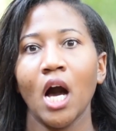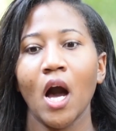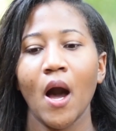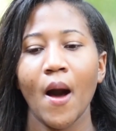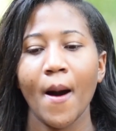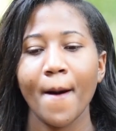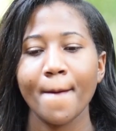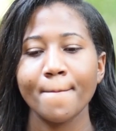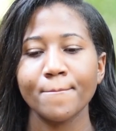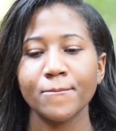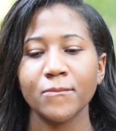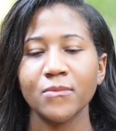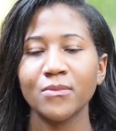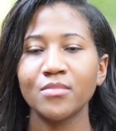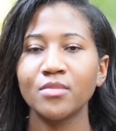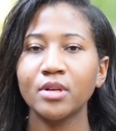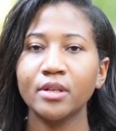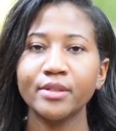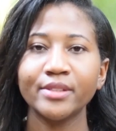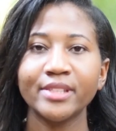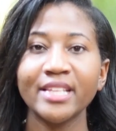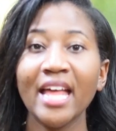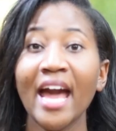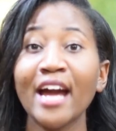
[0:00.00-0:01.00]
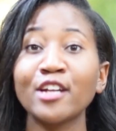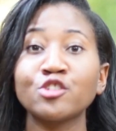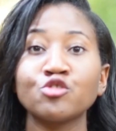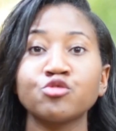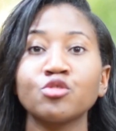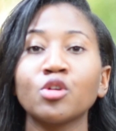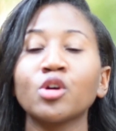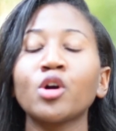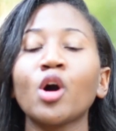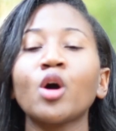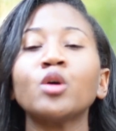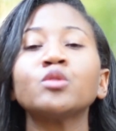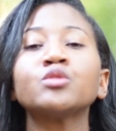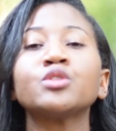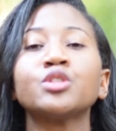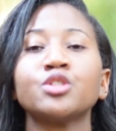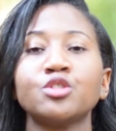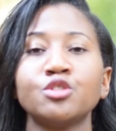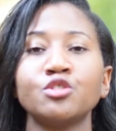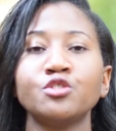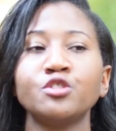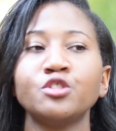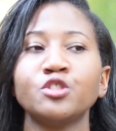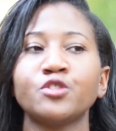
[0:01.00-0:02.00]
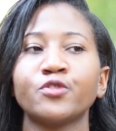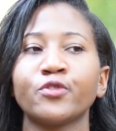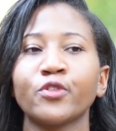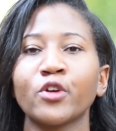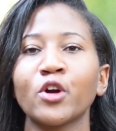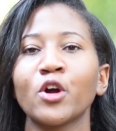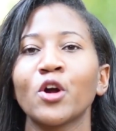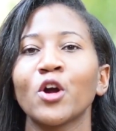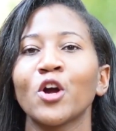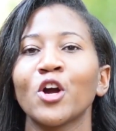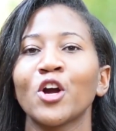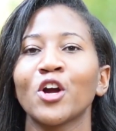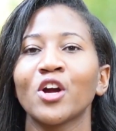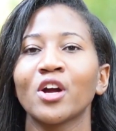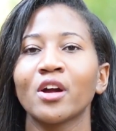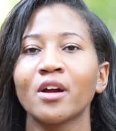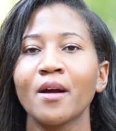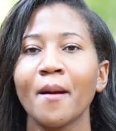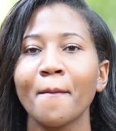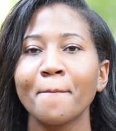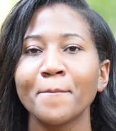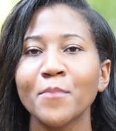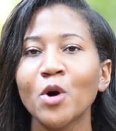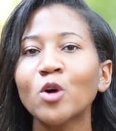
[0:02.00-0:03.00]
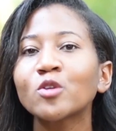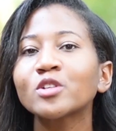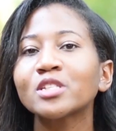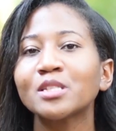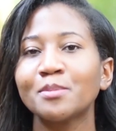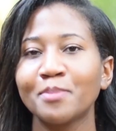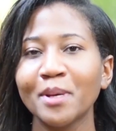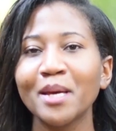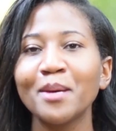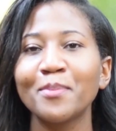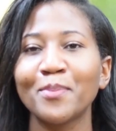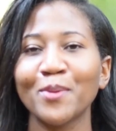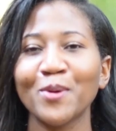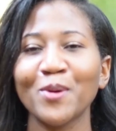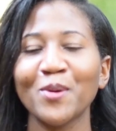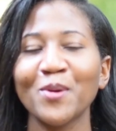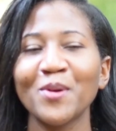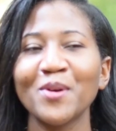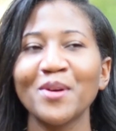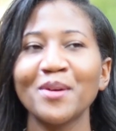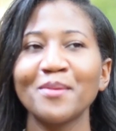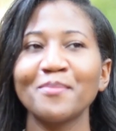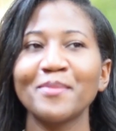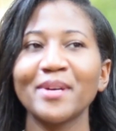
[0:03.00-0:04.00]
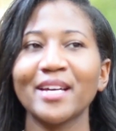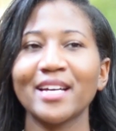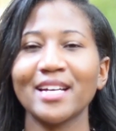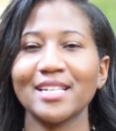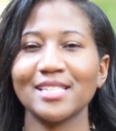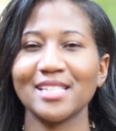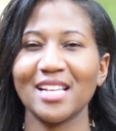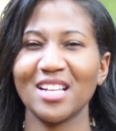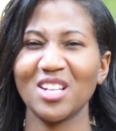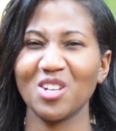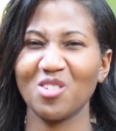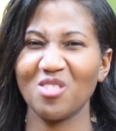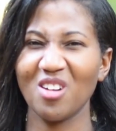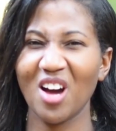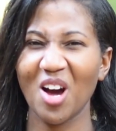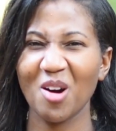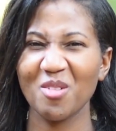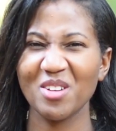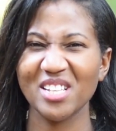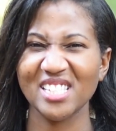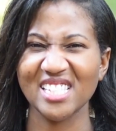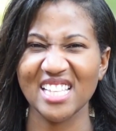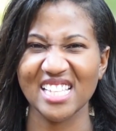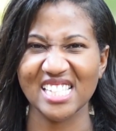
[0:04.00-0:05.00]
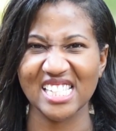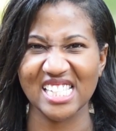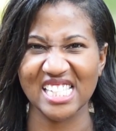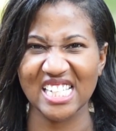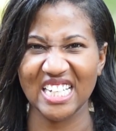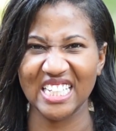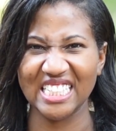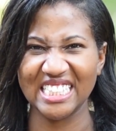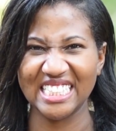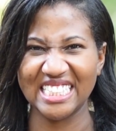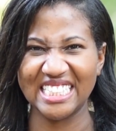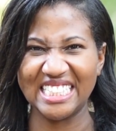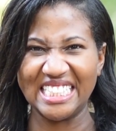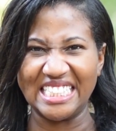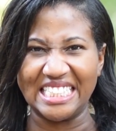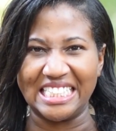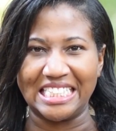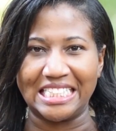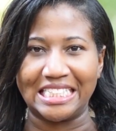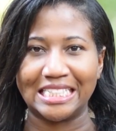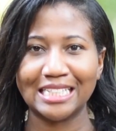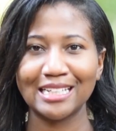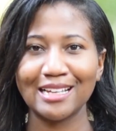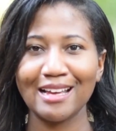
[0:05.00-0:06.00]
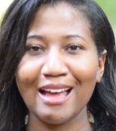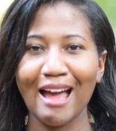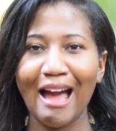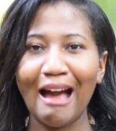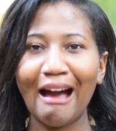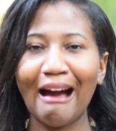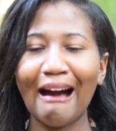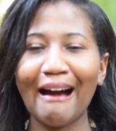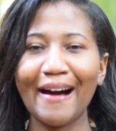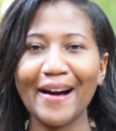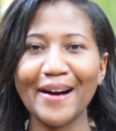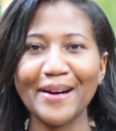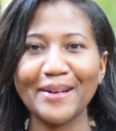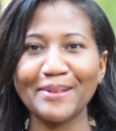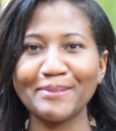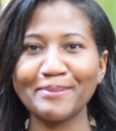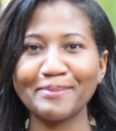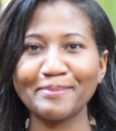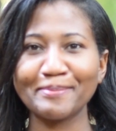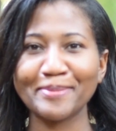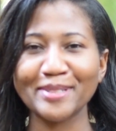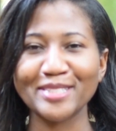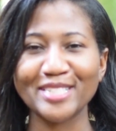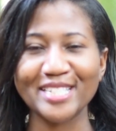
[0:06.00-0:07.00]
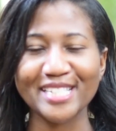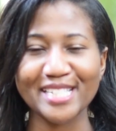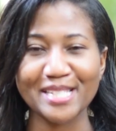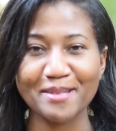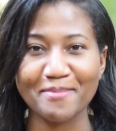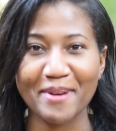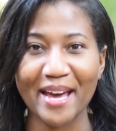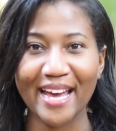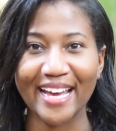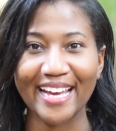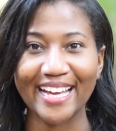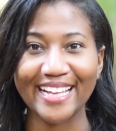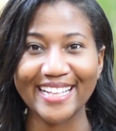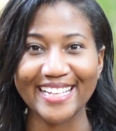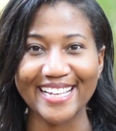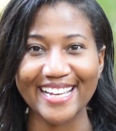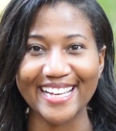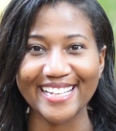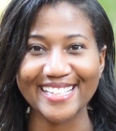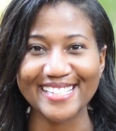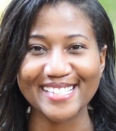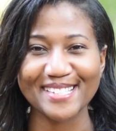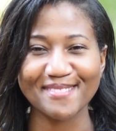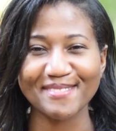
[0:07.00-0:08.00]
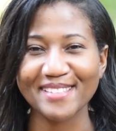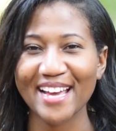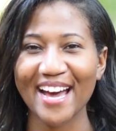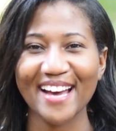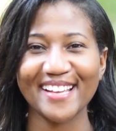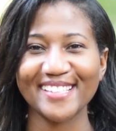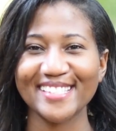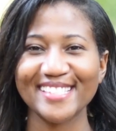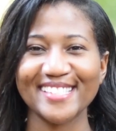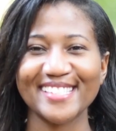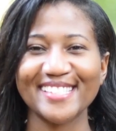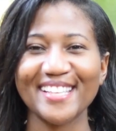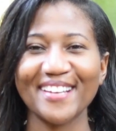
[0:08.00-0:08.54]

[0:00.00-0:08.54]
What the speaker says: natural go-tos for most people, because I don't always necessarily participate in it sometimes.